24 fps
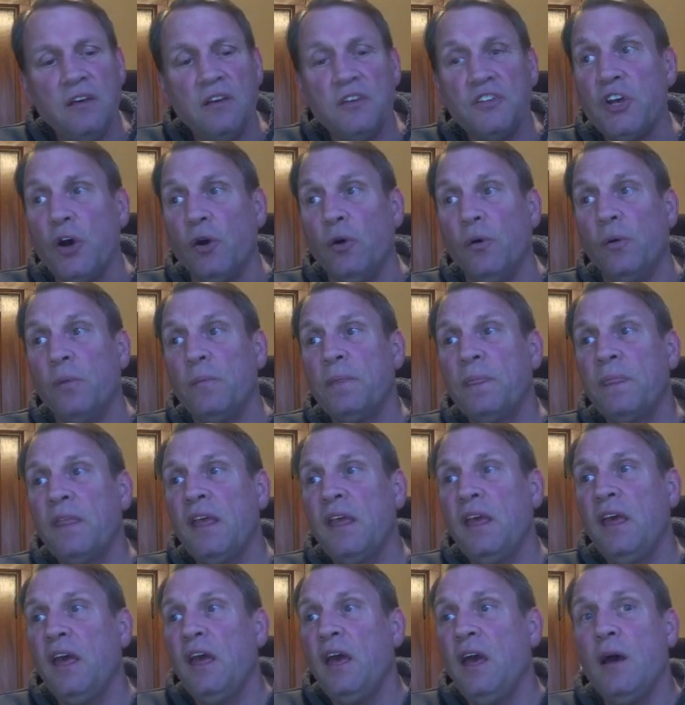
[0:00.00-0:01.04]
So,
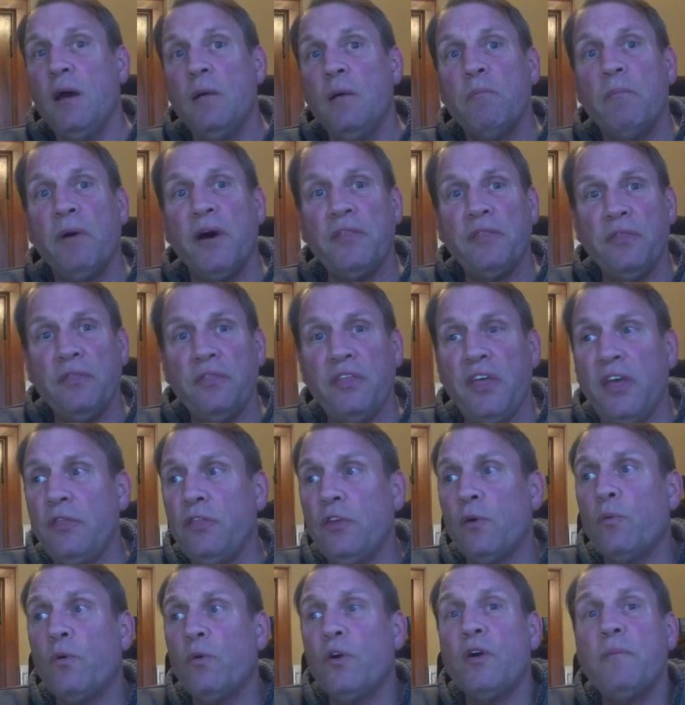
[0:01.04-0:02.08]
but then
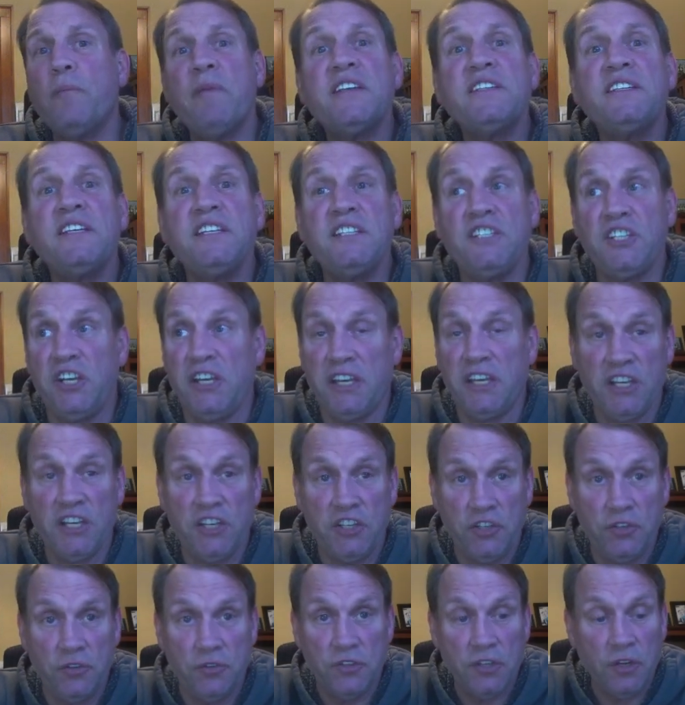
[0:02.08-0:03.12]
there were messaging
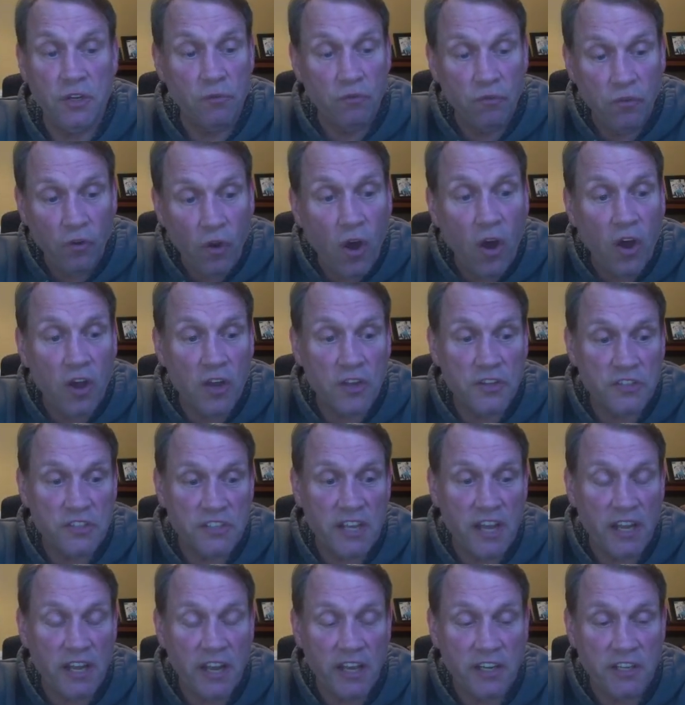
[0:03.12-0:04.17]
issues and flaws,
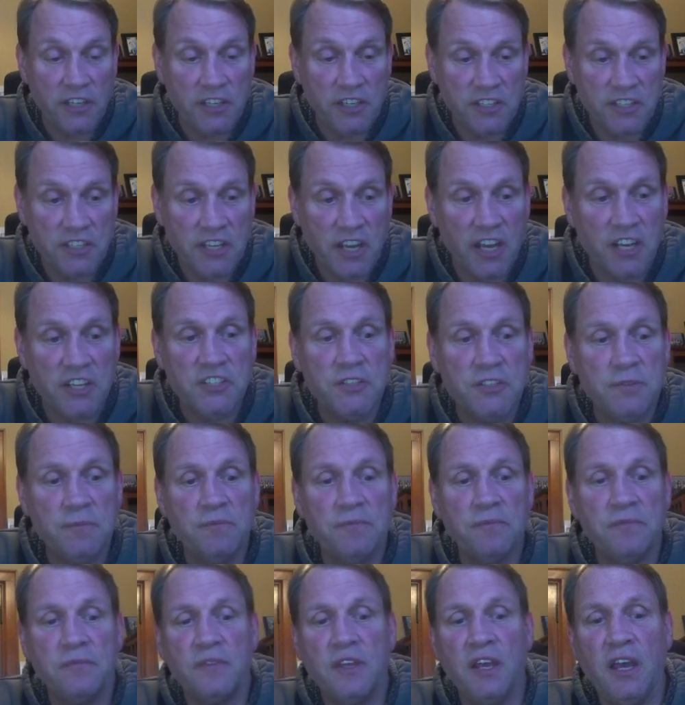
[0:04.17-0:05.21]
as I like to discuss.
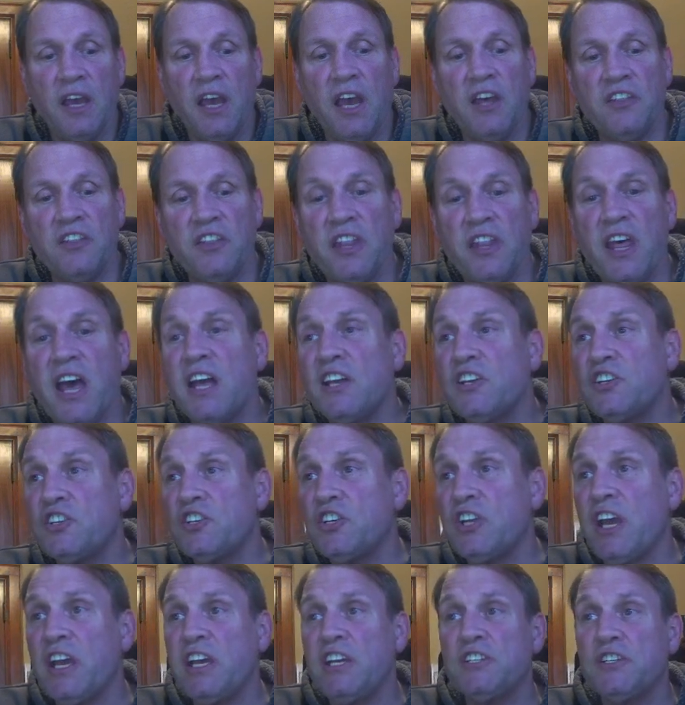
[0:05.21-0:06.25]
And that
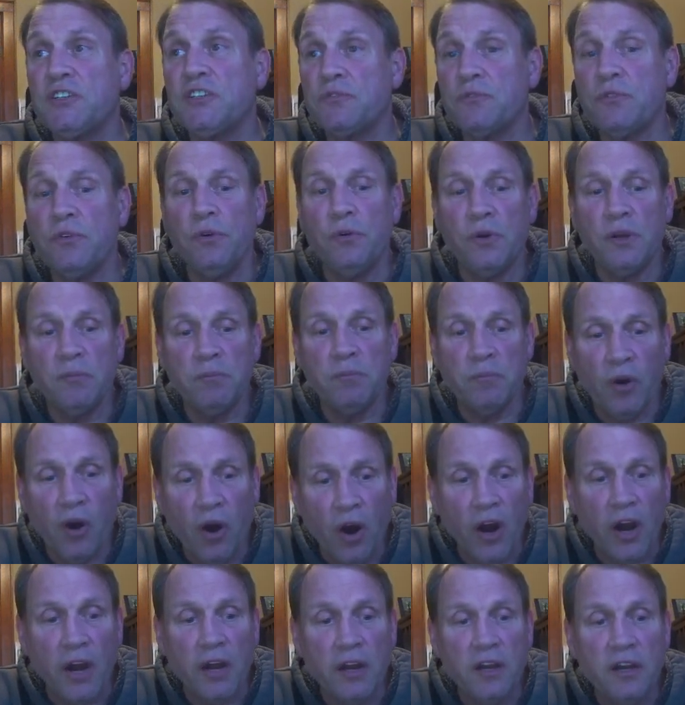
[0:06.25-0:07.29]
shines through in
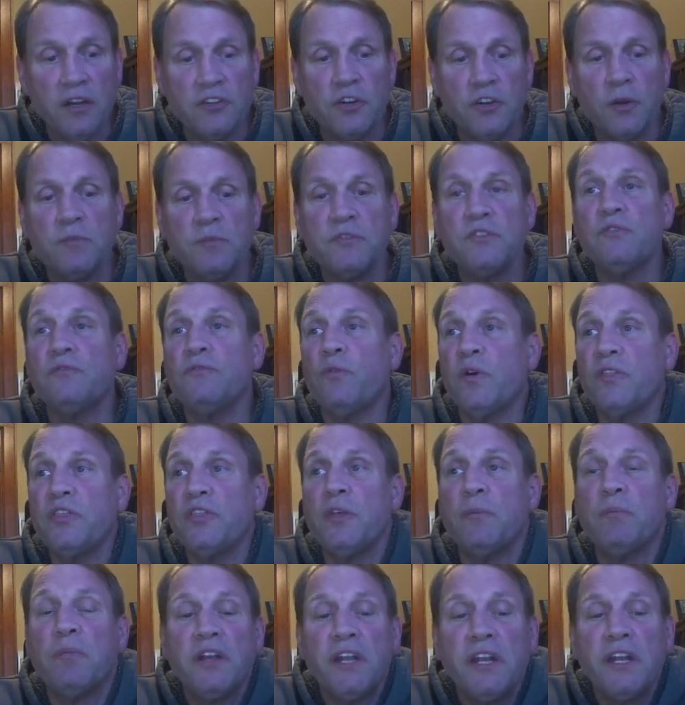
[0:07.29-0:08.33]
part in terms of what
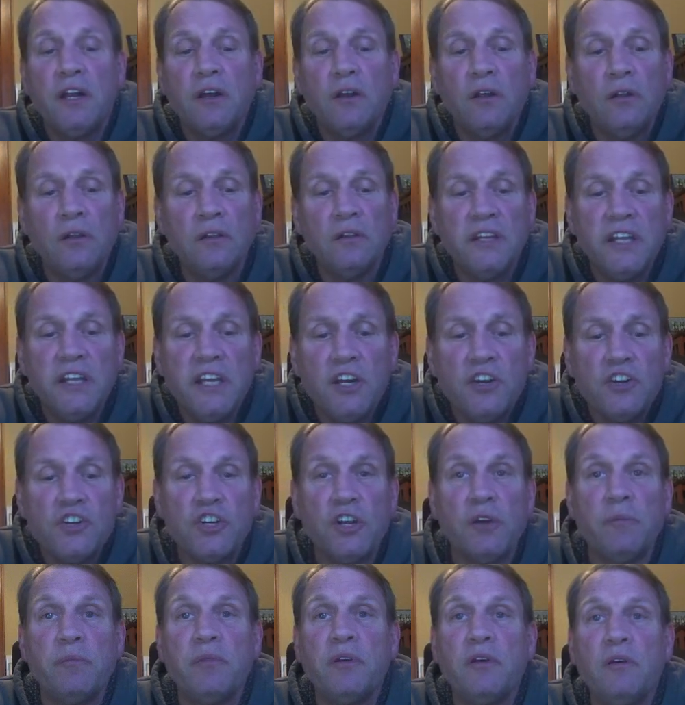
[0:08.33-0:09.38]
the political
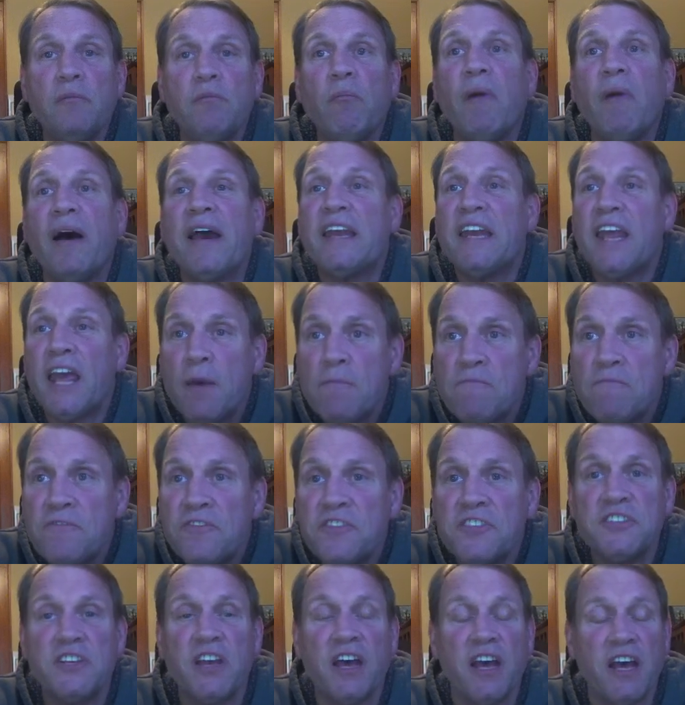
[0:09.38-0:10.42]
leadership might
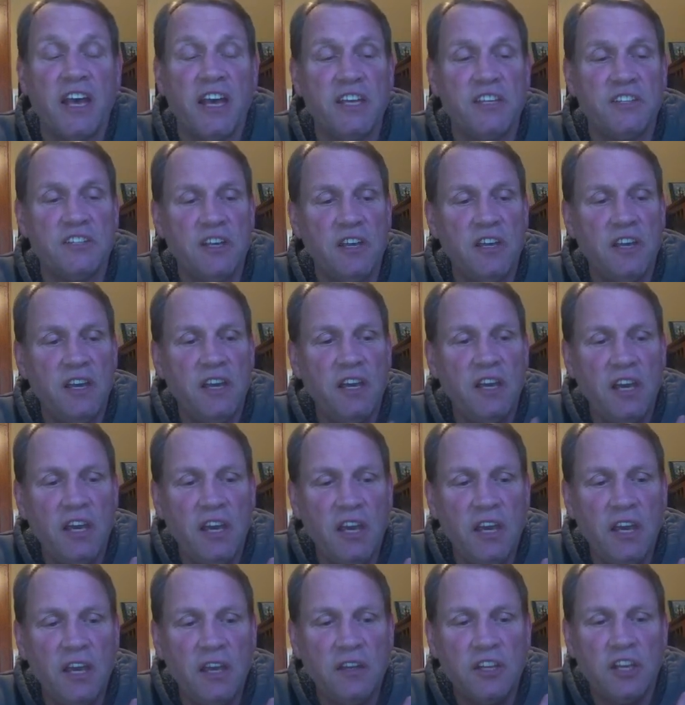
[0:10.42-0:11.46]
emphasize
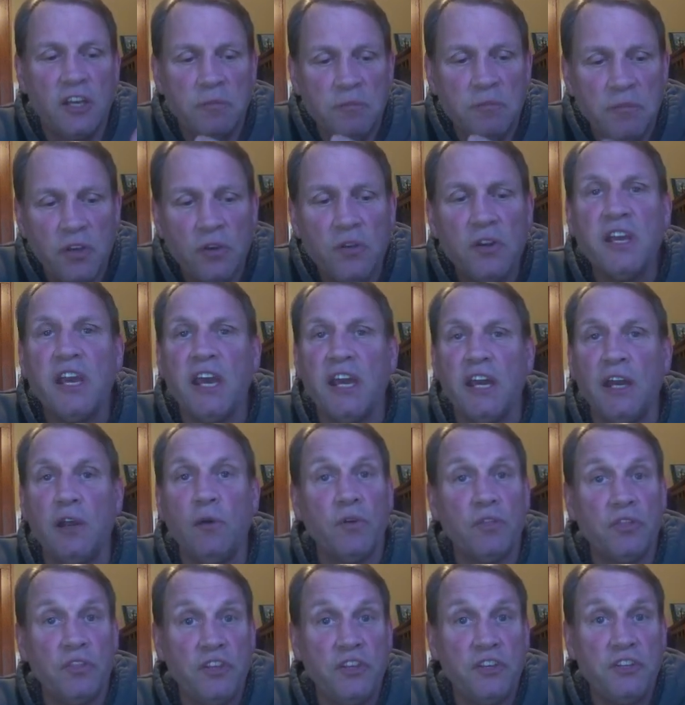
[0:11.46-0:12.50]
in communicating
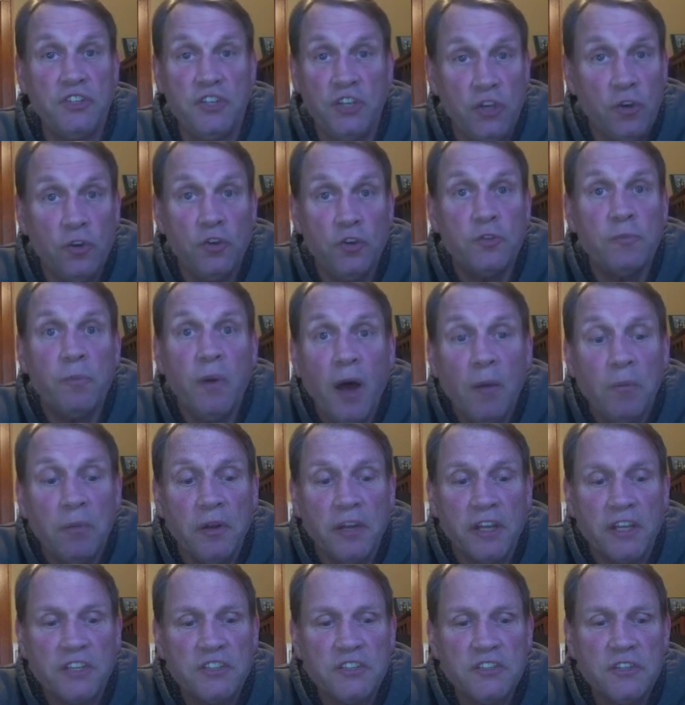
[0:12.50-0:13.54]
with these huge
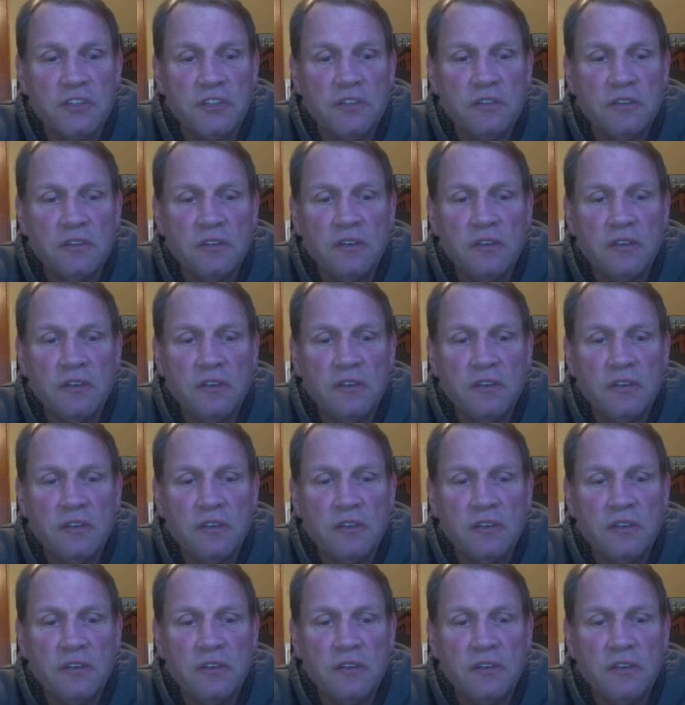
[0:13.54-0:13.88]
publics.